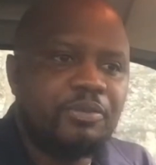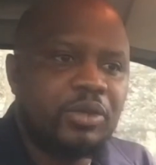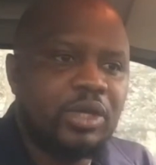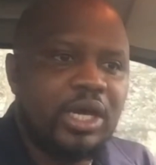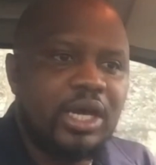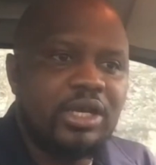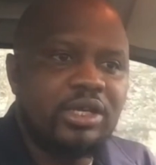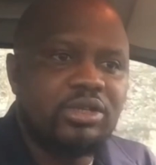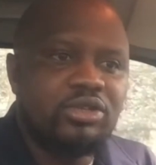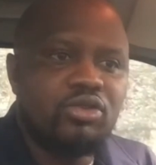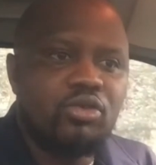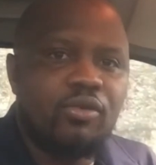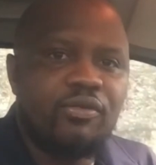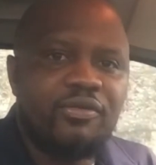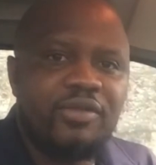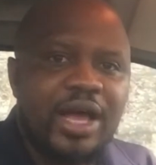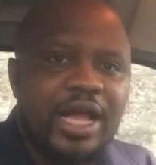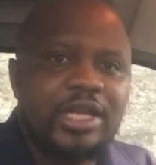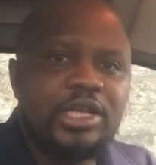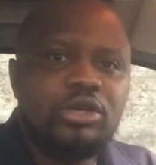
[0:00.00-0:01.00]
and your
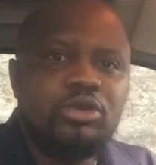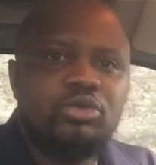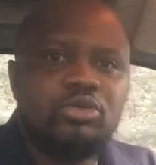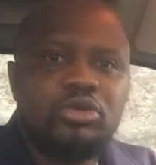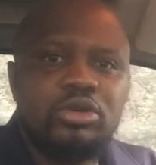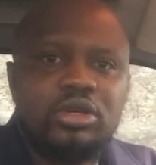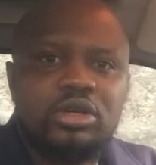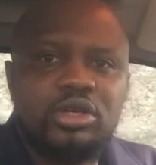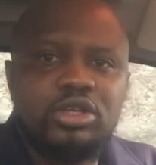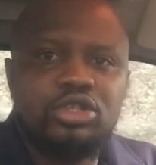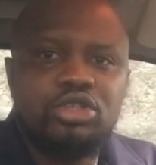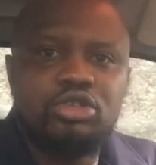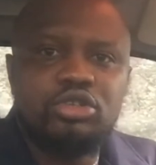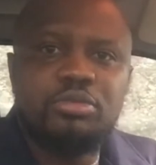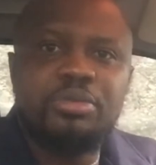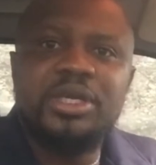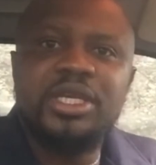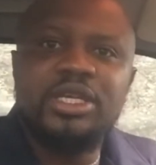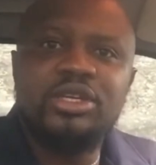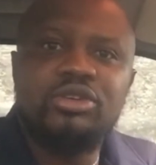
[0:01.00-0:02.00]
value
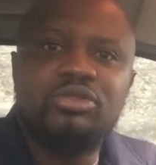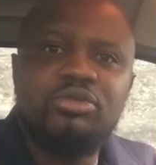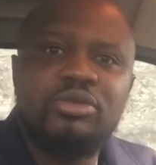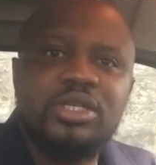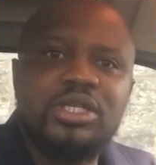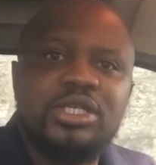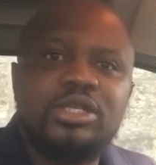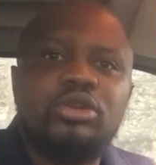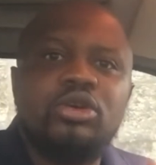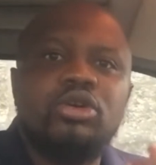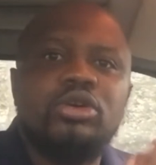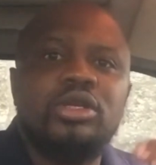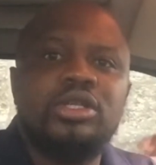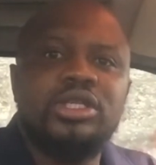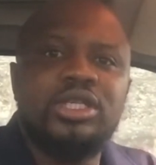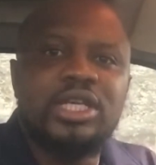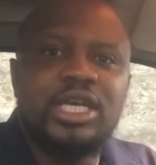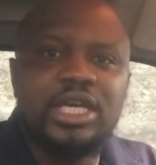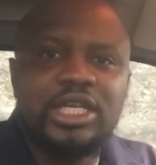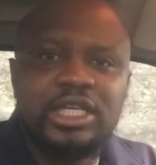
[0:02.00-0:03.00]
should be increasing on a
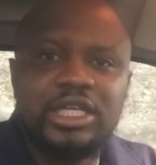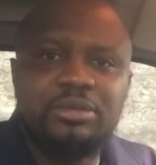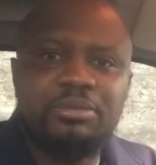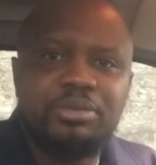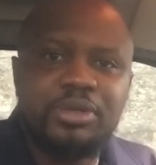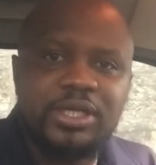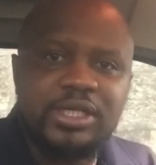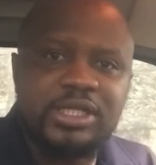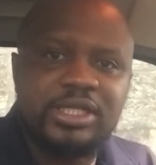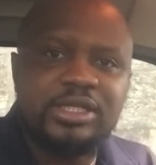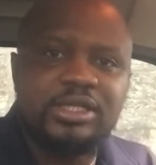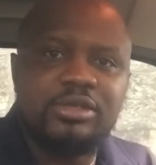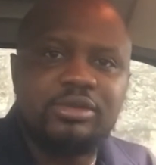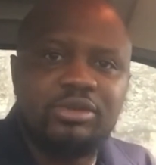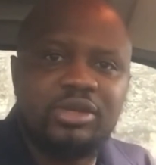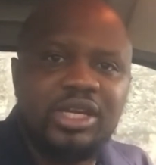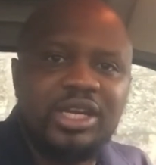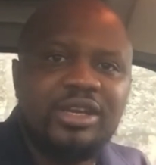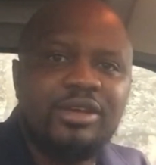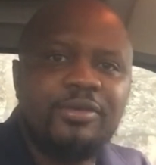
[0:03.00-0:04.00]
daily basis.
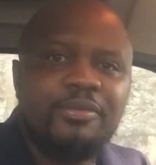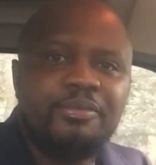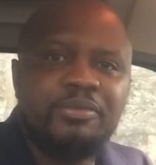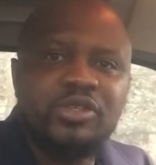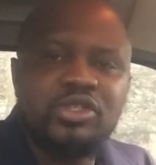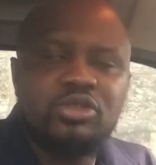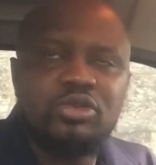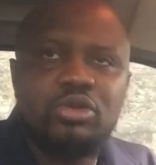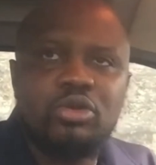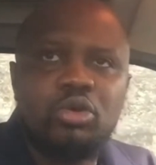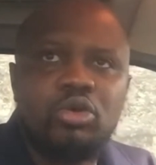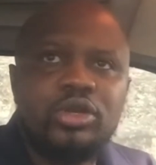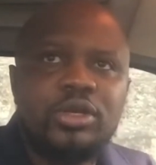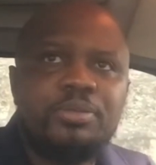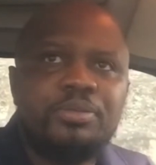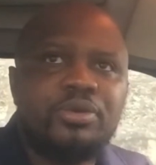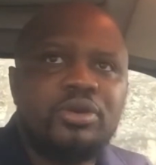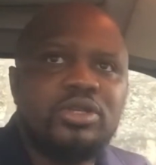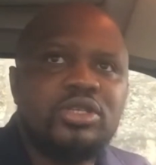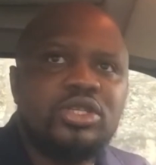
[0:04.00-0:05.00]
Okay, so the only
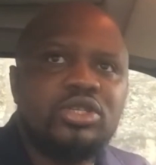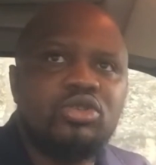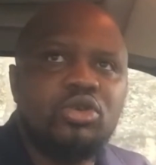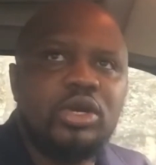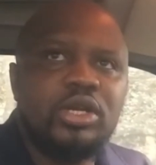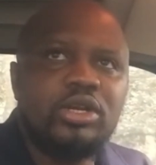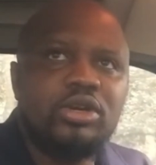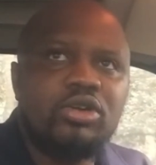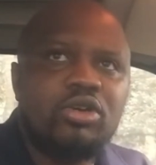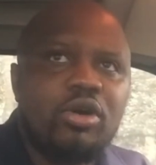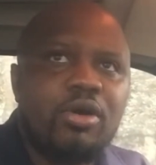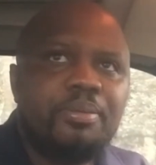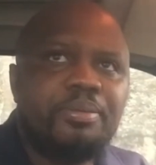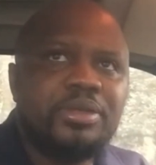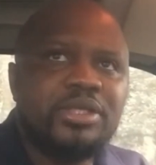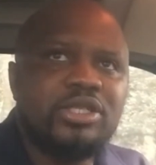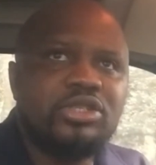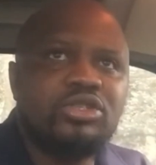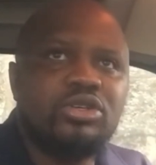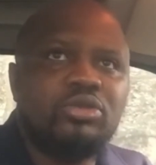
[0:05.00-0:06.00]
person you're in a
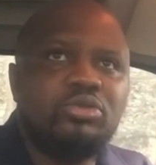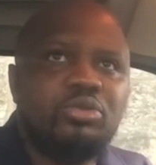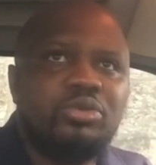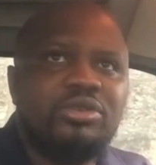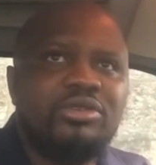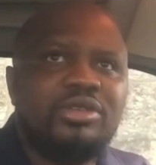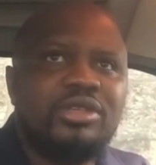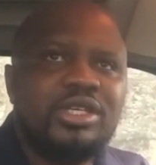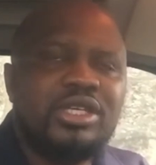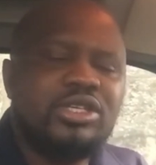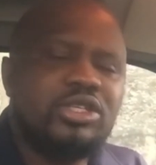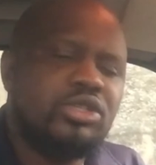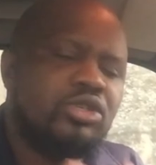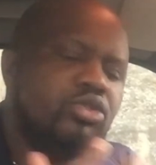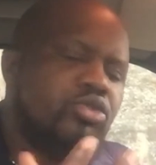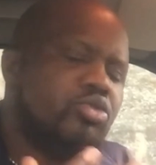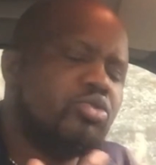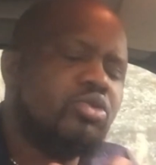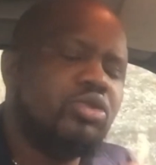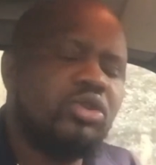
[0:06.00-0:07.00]
competition with is
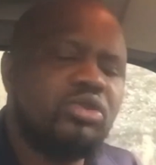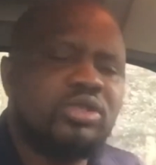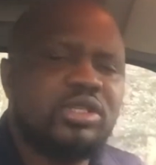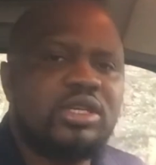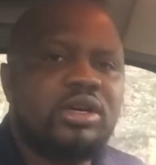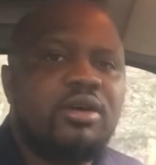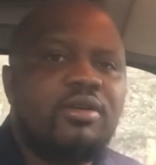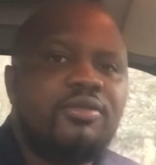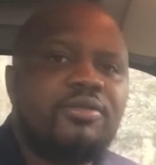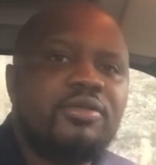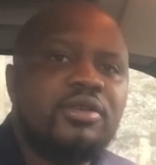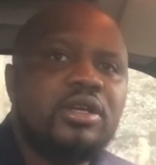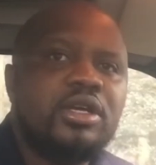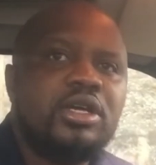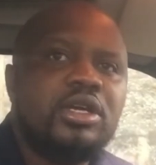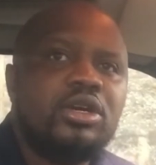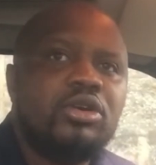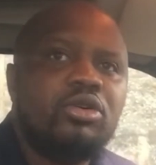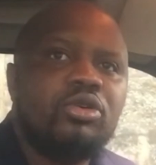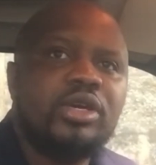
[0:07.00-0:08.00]
you yourself.
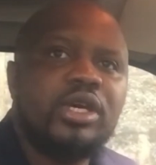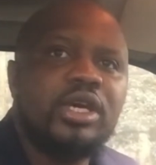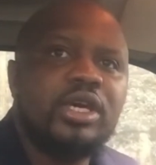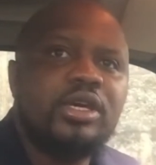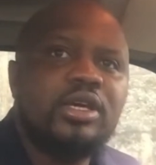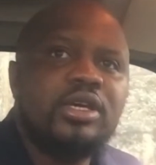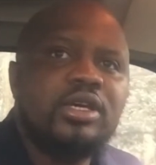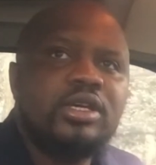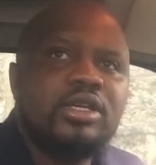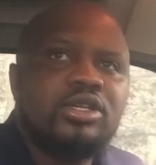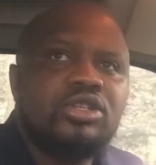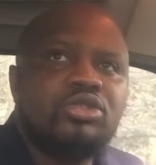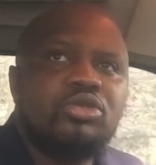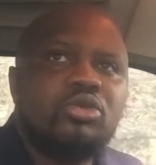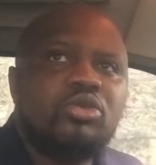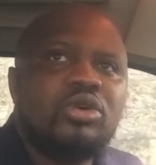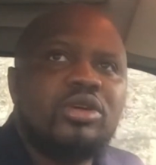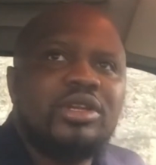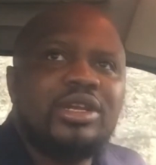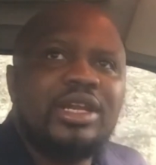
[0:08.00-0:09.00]
Okay,
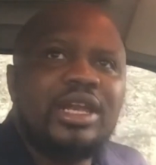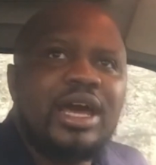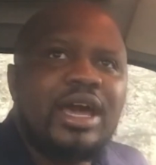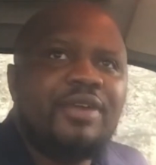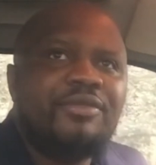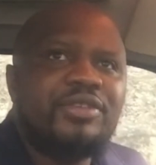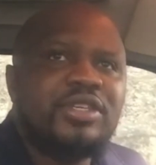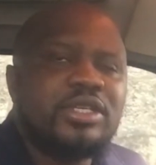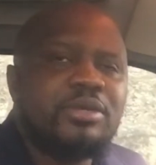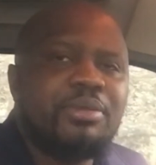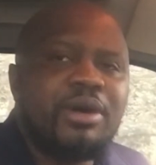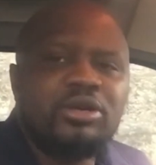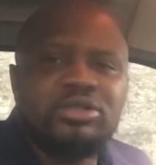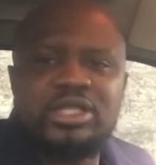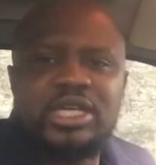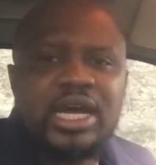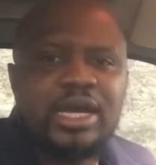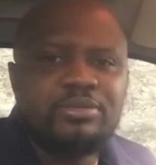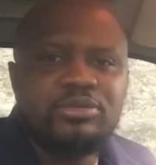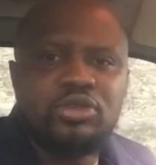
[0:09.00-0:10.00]
so life is about
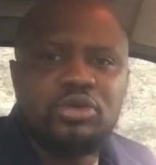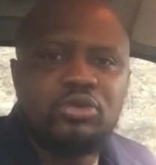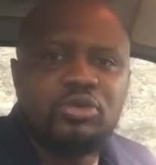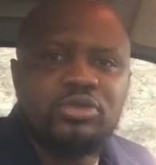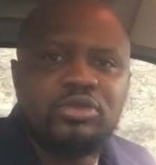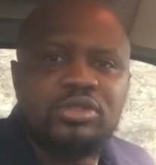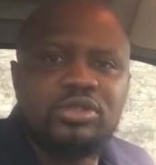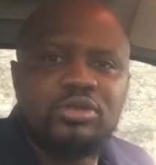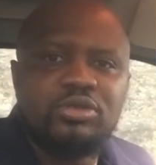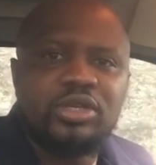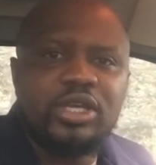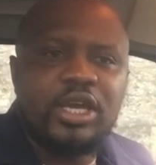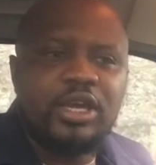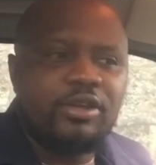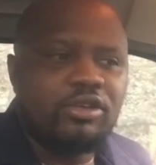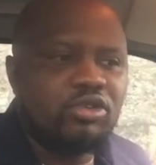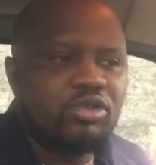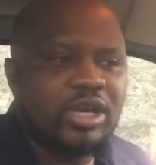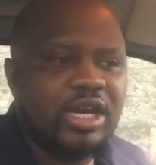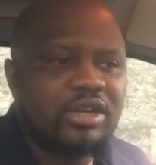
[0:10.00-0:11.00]
time zones. Okay,
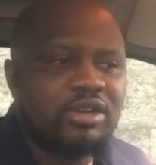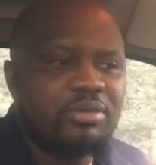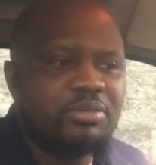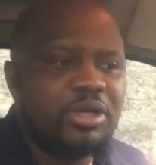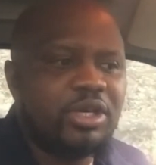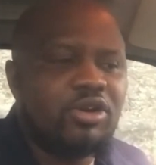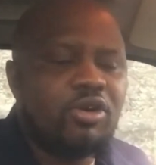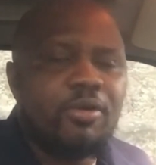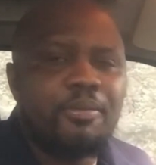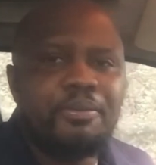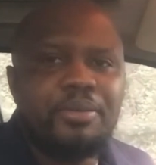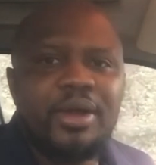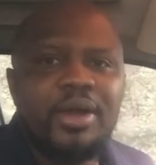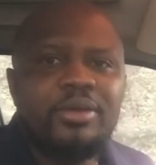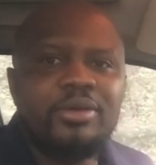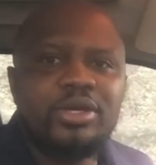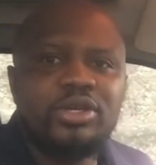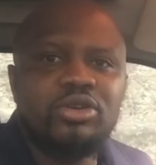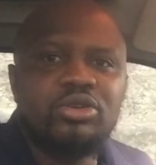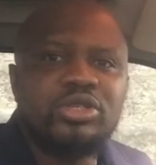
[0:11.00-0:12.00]
you cannot be
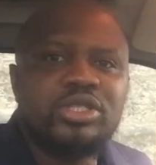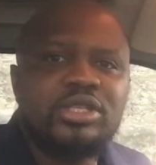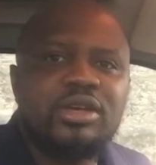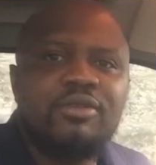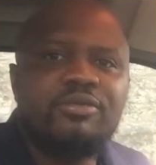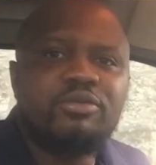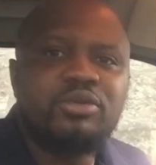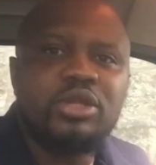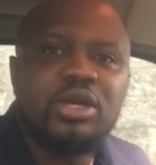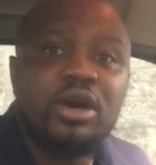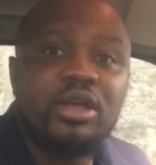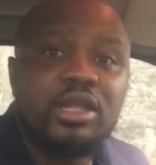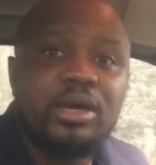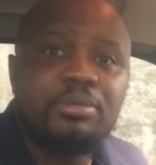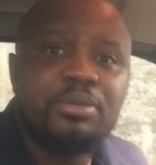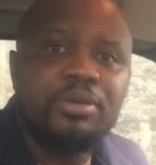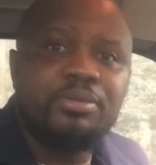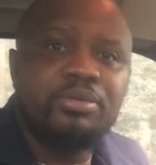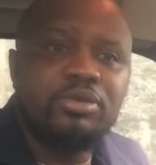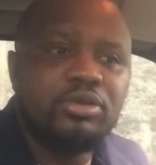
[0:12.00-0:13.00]
comparing yourself with other
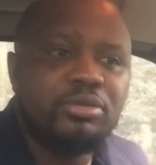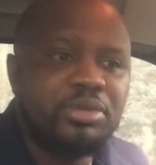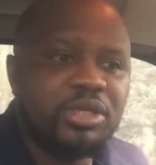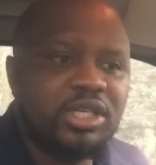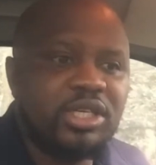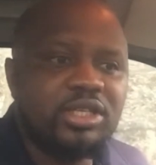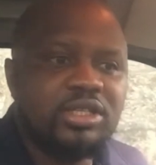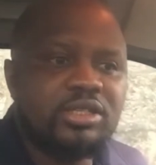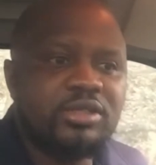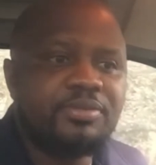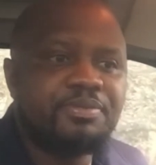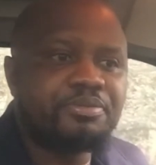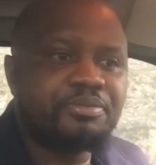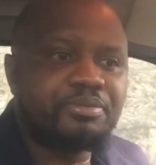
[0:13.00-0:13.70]
people because